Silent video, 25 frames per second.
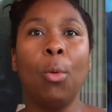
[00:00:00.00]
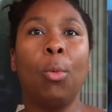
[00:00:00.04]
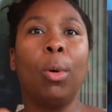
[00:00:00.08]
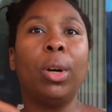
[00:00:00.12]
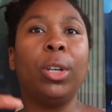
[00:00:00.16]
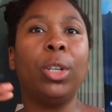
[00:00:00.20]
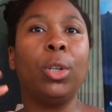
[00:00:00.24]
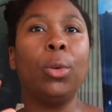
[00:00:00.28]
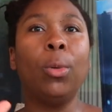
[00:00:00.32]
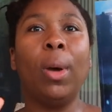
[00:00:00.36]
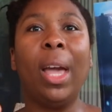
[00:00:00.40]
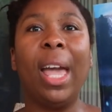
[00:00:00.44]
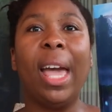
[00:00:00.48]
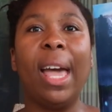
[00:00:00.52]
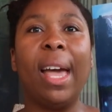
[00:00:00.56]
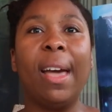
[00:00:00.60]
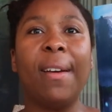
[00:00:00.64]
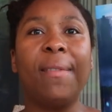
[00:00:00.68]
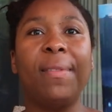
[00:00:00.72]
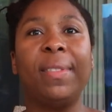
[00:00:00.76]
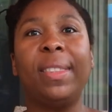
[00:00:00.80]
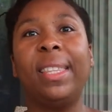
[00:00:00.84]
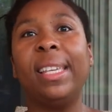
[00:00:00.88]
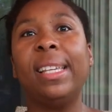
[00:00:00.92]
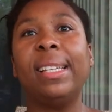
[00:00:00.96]
where you
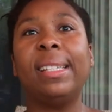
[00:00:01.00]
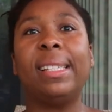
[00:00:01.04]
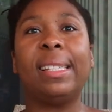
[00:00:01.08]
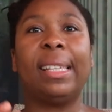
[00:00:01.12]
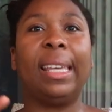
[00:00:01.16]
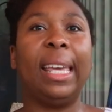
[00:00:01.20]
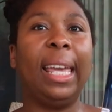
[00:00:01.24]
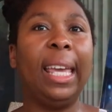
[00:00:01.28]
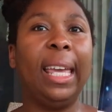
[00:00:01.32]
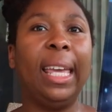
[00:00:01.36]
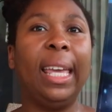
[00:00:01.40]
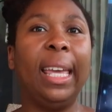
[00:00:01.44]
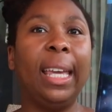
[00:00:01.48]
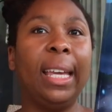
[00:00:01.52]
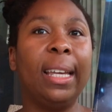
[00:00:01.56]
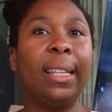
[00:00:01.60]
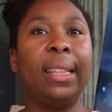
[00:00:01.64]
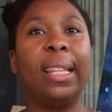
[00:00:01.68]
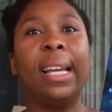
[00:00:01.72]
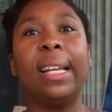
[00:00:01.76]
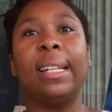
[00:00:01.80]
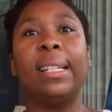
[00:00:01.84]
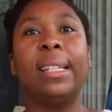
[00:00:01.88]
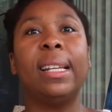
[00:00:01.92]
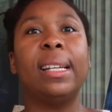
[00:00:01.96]
have this
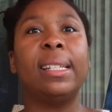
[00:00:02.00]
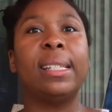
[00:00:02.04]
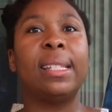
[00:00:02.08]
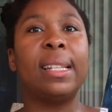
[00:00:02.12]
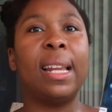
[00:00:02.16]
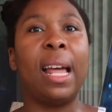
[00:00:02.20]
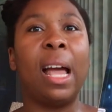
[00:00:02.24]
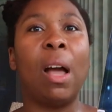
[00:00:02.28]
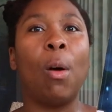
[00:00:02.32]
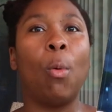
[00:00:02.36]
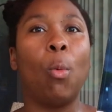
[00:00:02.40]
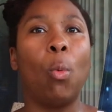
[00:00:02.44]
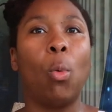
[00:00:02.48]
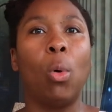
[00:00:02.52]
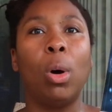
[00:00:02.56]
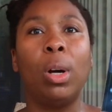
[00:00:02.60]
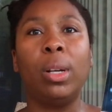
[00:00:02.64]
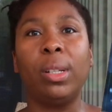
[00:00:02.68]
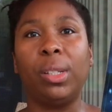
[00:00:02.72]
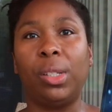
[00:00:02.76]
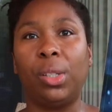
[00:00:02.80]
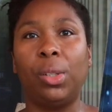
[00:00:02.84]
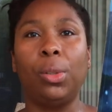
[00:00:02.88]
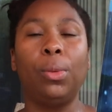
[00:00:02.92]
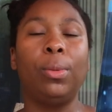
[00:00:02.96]
king that does not
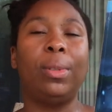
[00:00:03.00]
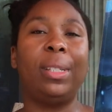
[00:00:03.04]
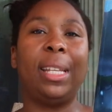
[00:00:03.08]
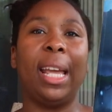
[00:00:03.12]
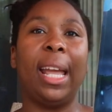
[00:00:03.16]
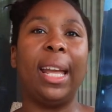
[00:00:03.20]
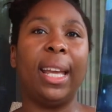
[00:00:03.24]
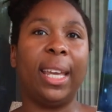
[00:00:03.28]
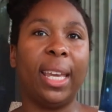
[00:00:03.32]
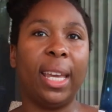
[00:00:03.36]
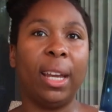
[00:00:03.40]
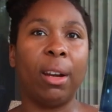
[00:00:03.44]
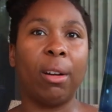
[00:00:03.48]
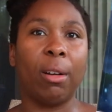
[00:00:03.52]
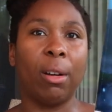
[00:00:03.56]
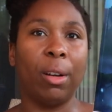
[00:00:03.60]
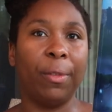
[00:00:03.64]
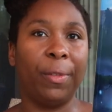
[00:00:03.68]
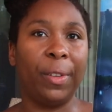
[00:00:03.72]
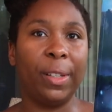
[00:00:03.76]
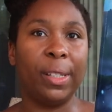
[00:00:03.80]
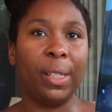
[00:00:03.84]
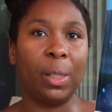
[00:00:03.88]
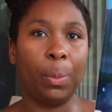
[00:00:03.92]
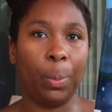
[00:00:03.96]
want to take care
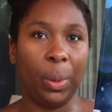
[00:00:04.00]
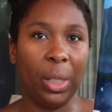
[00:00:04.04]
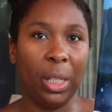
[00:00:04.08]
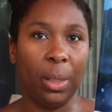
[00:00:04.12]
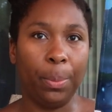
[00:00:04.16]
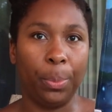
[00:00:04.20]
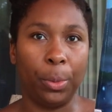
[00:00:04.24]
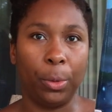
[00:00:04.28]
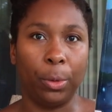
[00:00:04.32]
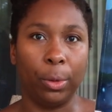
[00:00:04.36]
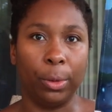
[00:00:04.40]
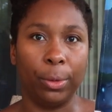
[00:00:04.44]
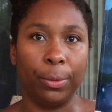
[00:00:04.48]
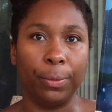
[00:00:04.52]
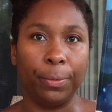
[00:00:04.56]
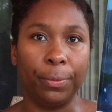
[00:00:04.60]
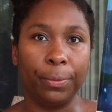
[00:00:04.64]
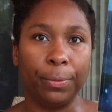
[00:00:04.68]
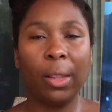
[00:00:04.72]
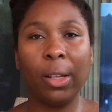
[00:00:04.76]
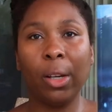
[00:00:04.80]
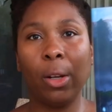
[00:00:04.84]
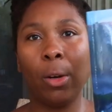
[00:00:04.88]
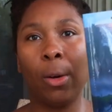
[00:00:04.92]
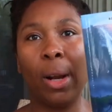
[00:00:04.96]
of his people
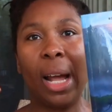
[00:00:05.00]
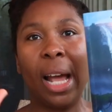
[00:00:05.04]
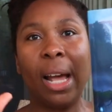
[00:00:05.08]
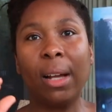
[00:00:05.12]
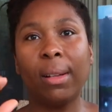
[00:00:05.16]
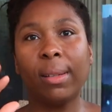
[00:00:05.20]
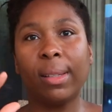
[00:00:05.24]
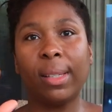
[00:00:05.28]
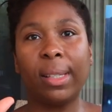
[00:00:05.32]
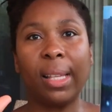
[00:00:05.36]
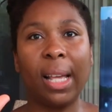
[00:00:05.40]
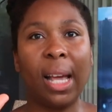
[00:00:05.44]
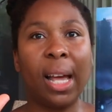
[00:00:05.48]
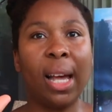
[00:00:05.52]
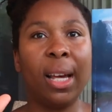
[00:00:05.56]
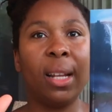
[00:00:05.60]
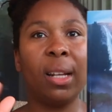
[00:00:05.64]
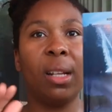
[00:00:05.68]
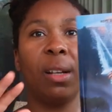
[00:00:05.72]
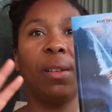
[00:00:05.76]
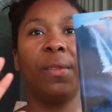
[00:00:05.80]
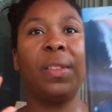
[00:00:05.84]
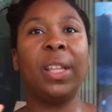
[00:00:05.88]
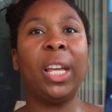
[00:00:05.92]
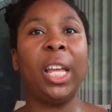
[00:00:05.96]
that are
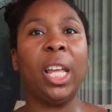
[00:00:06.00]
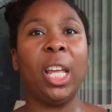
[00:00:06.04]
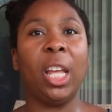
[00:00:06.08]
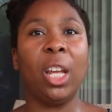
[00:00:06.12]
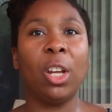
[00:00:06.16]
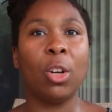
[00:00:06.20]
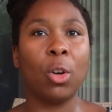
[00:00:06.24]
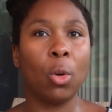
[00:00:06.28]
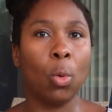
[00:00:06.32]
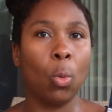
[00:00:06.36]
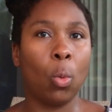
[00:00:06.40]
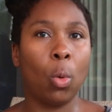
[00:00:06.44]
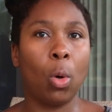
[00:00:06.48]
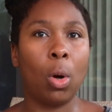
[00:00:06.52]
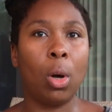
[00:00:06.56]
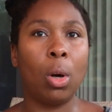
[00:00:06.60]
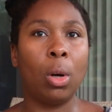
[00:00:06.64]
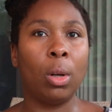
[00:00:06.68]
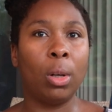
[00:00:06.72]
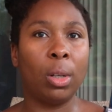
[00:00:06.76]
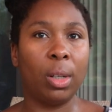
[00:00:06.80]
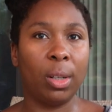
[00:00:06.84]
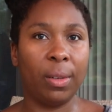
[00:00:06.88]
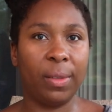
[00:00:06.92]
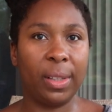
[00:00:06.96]
outside of the inner
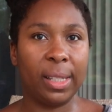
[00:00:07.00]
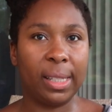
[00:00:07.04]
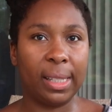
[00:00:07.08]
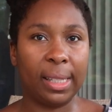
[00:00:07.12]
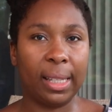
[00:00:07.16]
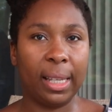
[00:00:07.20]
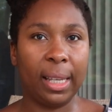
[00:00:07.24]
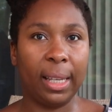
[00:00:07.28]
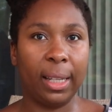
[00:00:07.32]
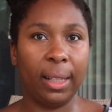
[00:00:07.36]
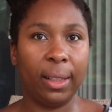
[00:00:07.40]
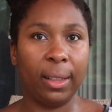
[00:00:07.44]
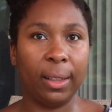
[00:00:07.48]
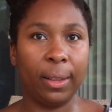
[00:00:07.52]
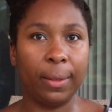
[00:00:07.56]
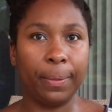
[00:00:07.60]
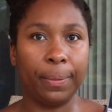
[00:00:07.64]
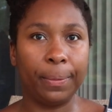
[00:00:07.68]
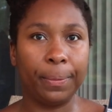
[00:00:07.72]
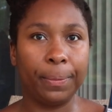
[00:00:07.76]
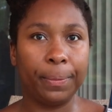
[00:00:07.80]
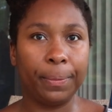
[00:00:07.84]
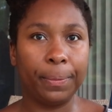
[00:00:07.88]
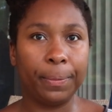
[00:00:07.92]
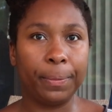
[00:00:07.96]
wall of this kingdom.